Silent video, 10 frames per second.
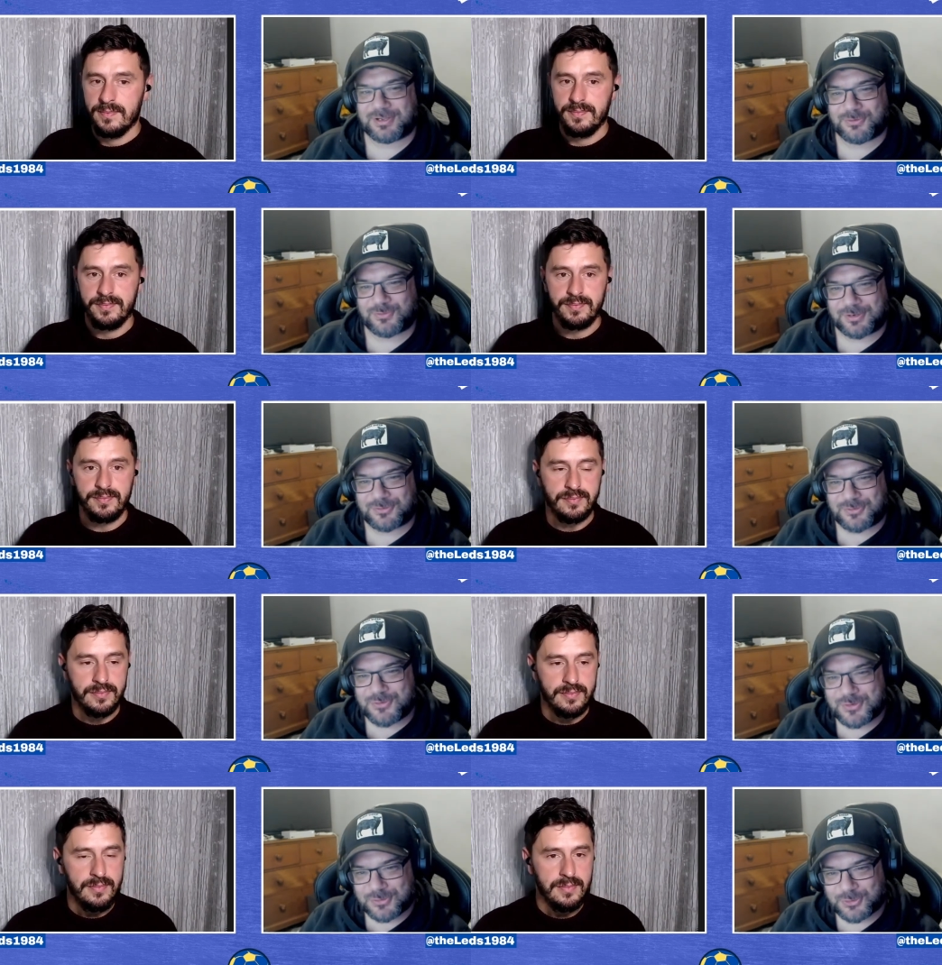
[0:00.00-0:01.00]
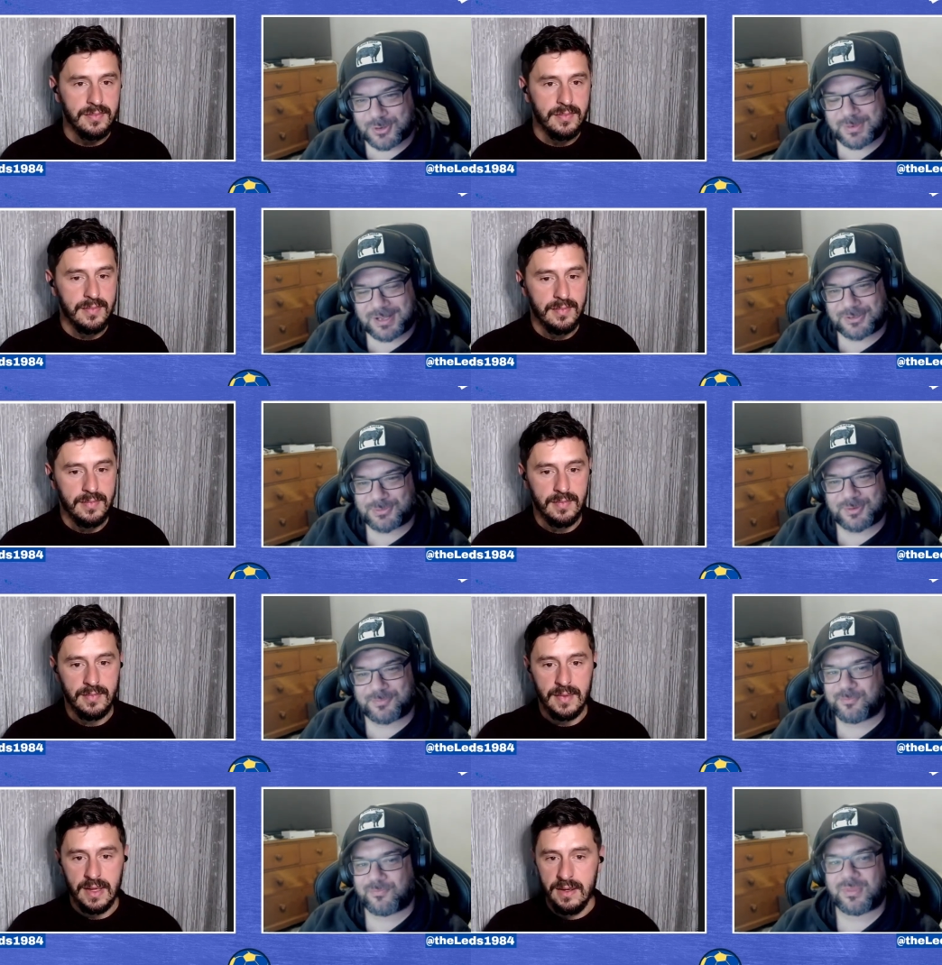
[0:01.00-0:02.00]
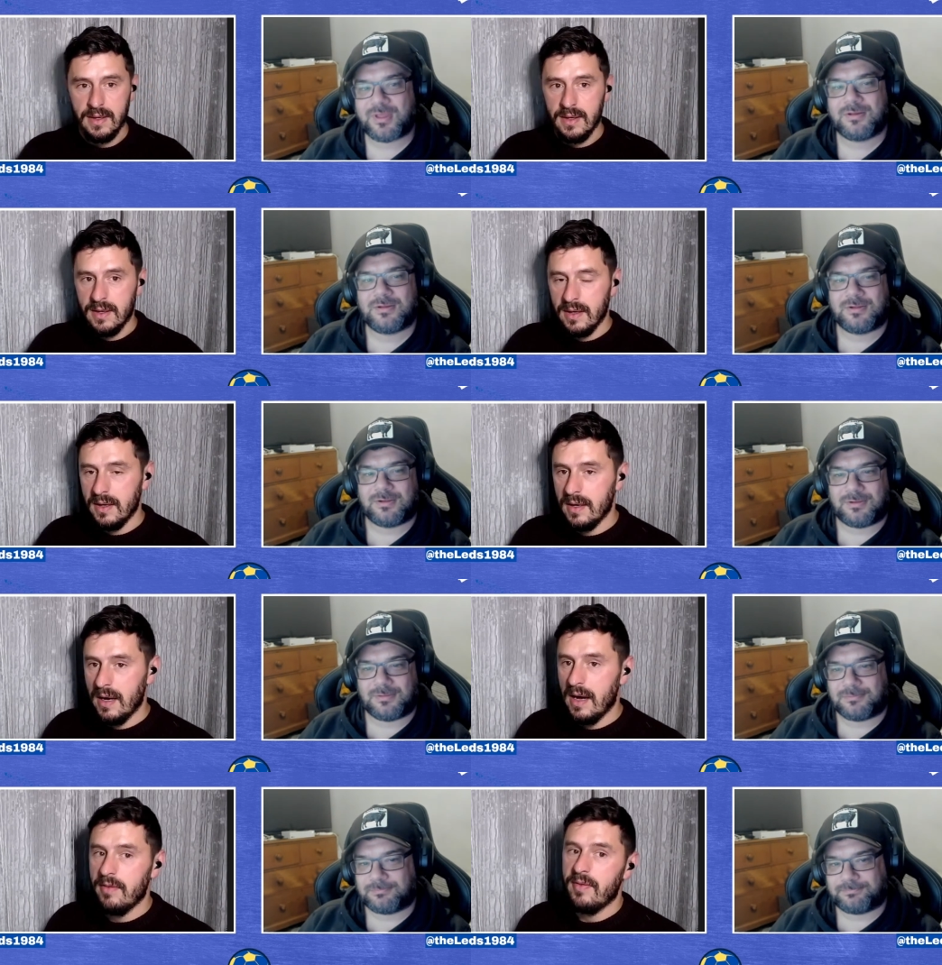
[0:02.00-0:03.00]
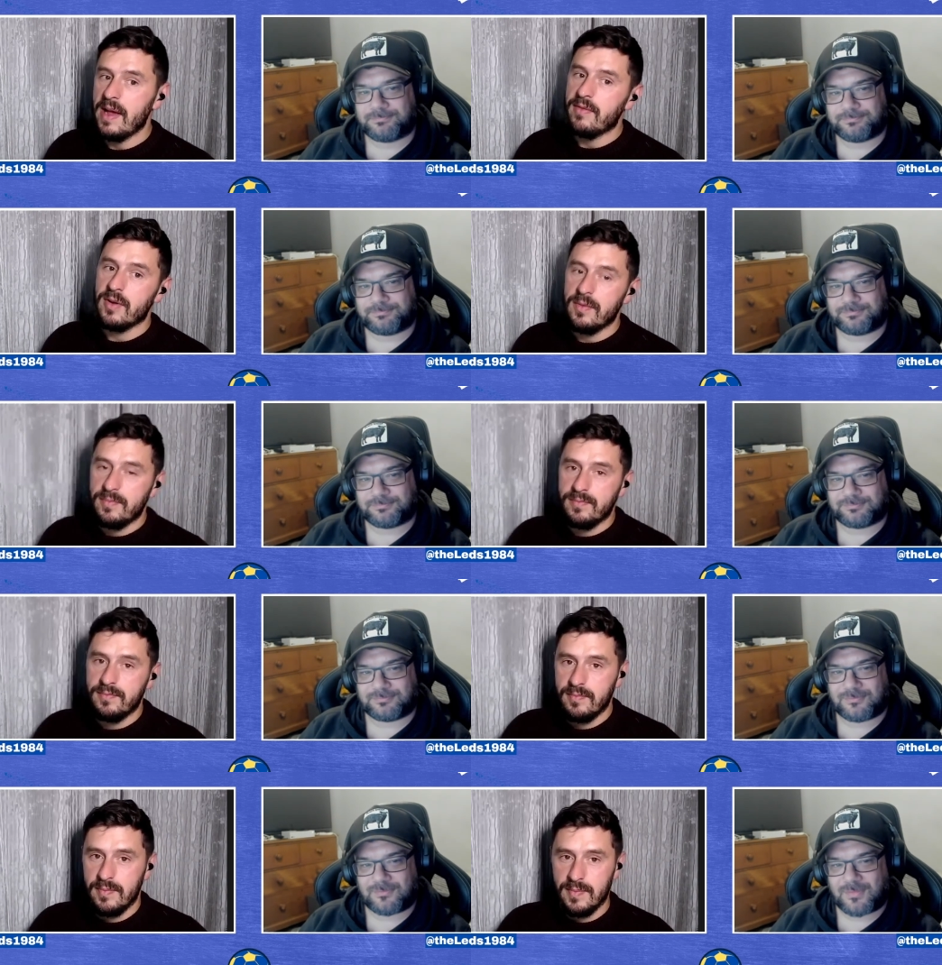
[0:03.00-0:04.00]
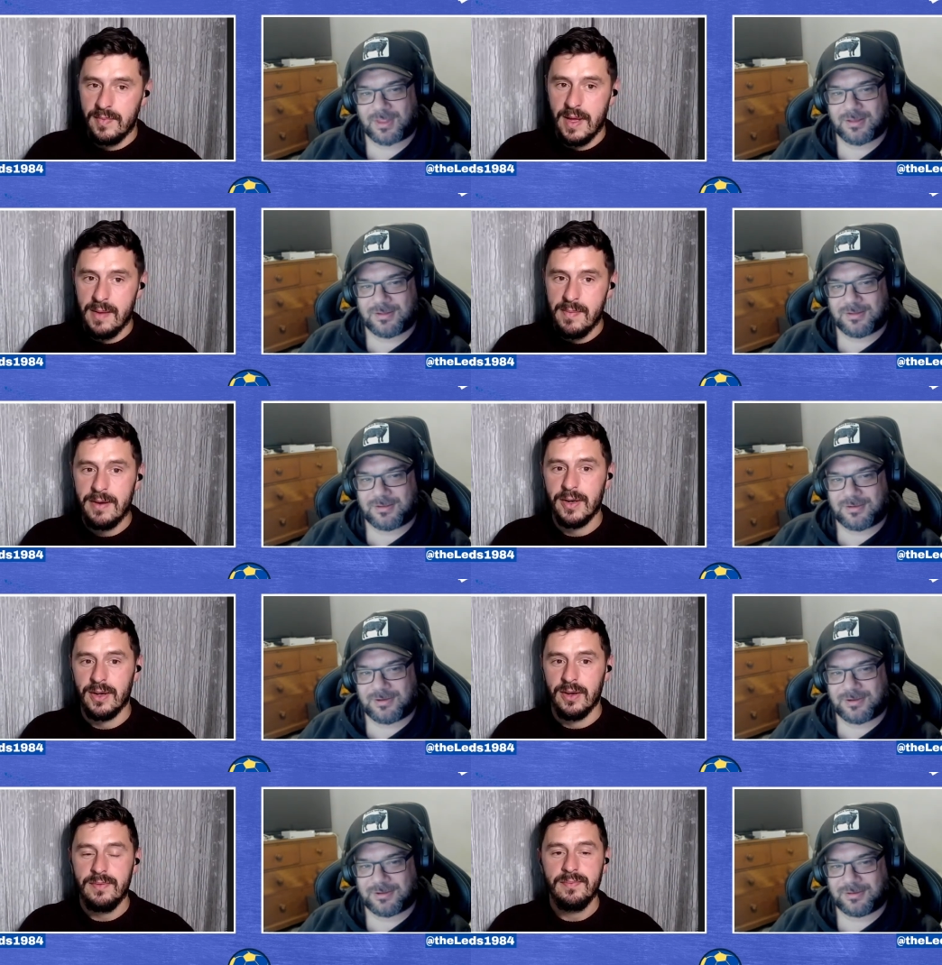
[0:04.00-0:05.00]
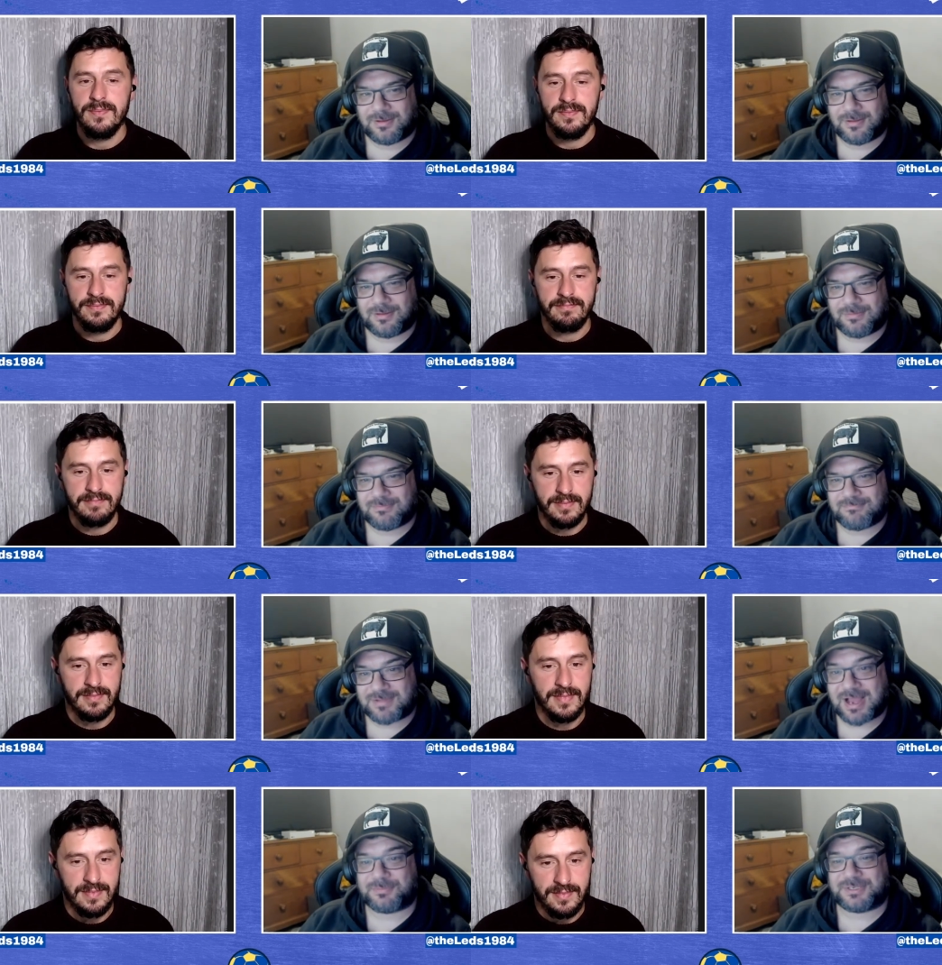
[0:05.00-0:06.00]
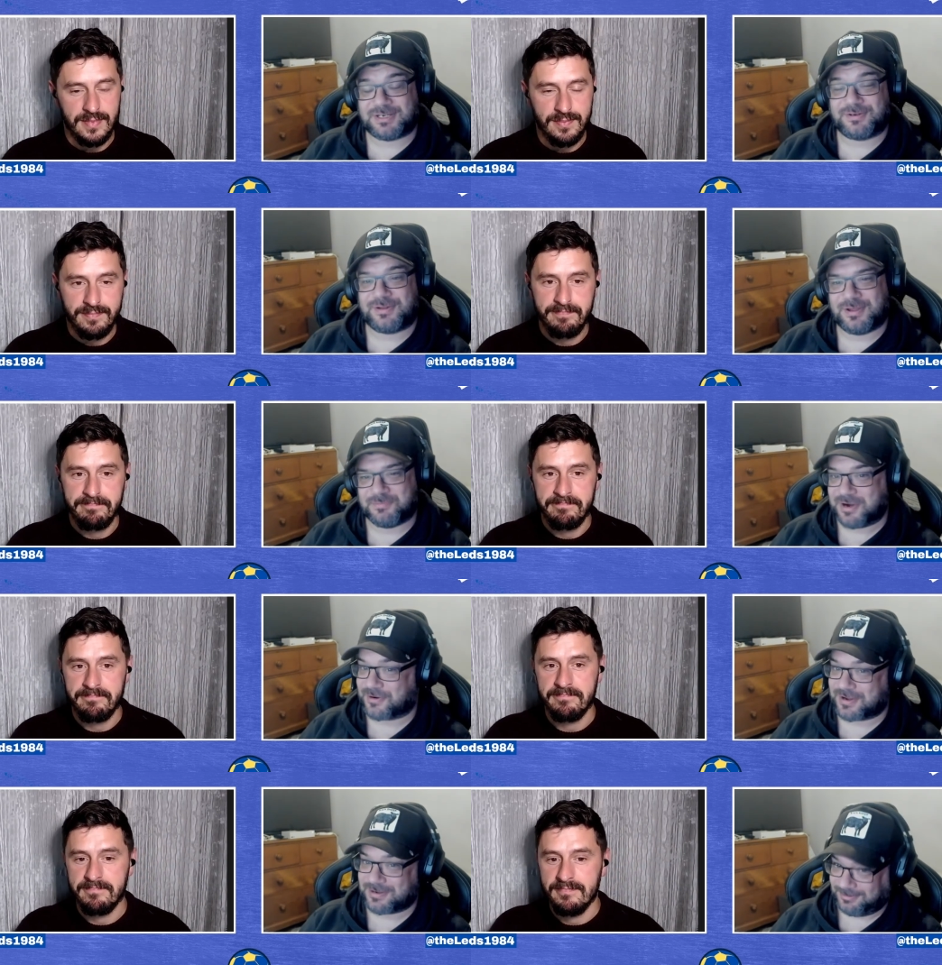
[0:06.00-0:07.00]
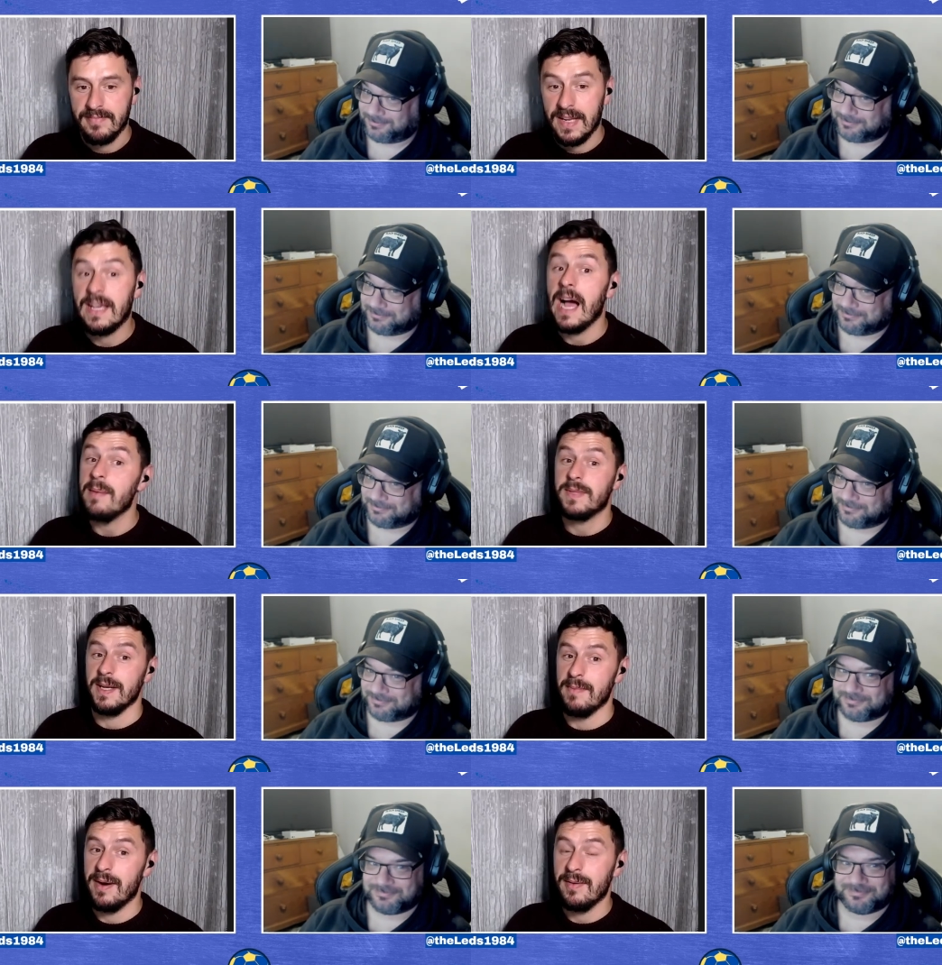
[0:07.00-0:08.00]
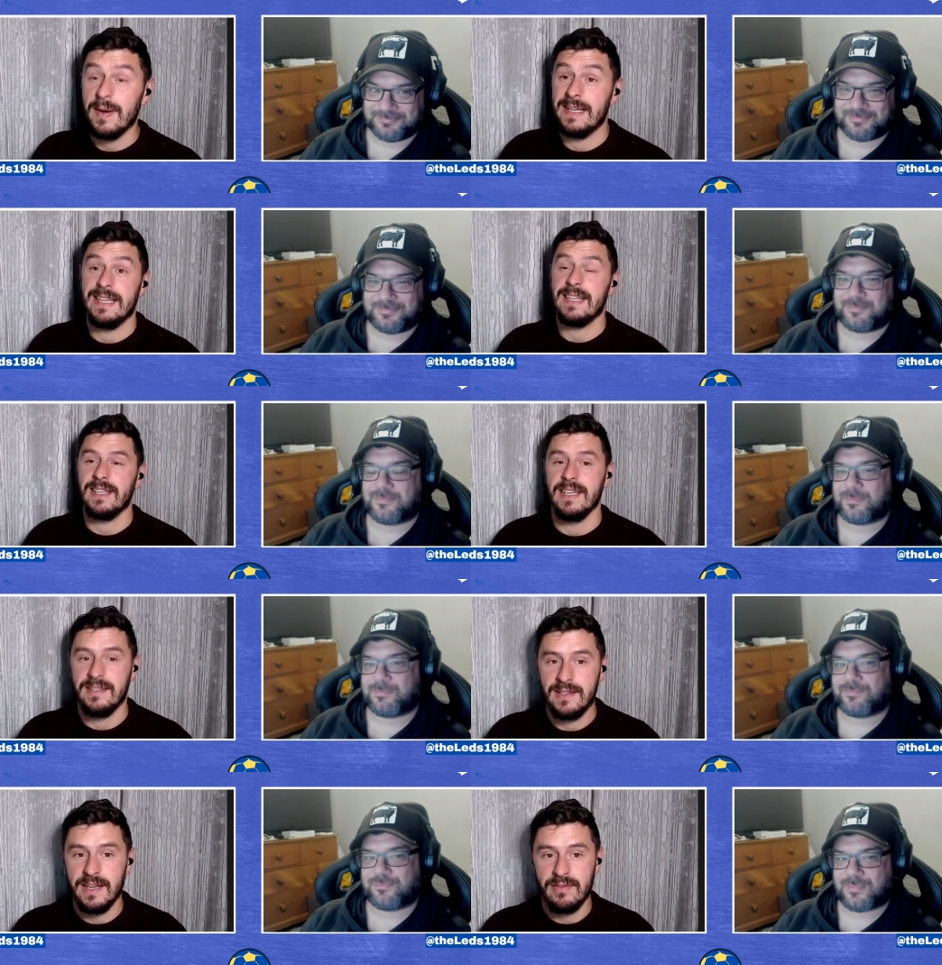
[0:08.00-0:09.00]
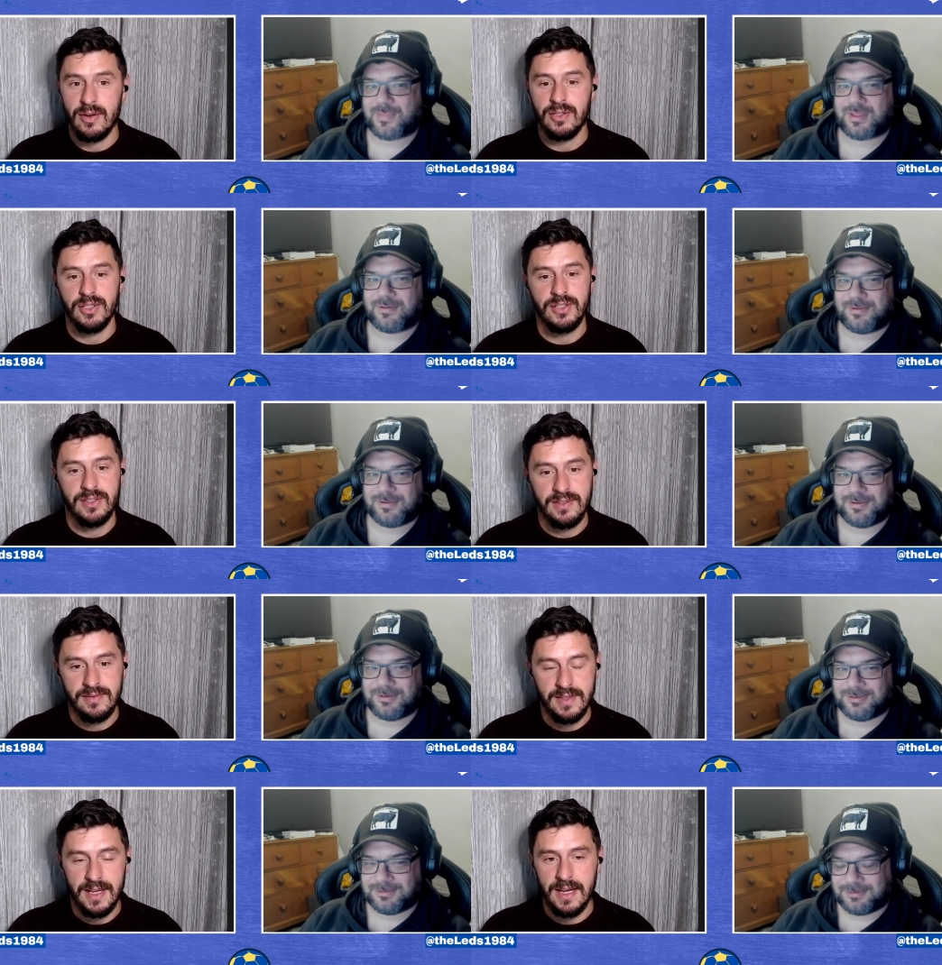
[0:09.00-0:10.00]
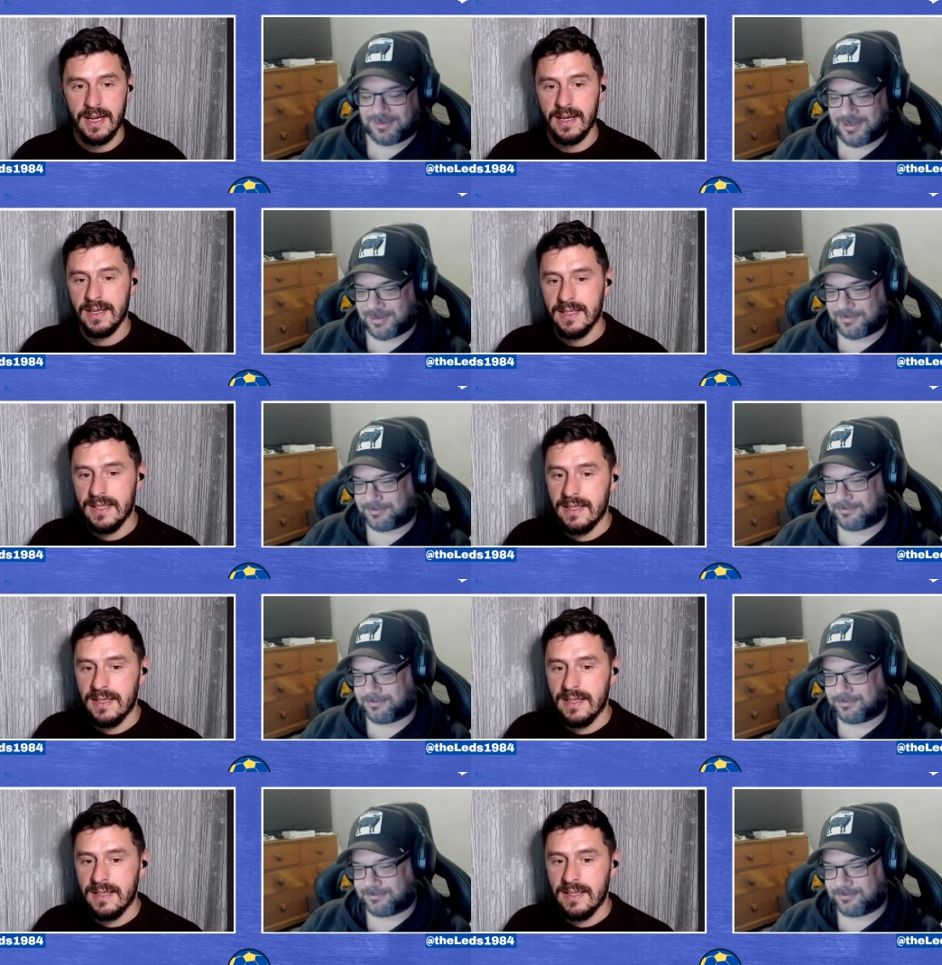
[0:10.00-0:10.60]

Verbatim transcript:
Speaker 1: you. you can talk about this
Speaker 2: one. Our favorite American Captain America. Captain America is actually Steve Rogers. Uh, yep.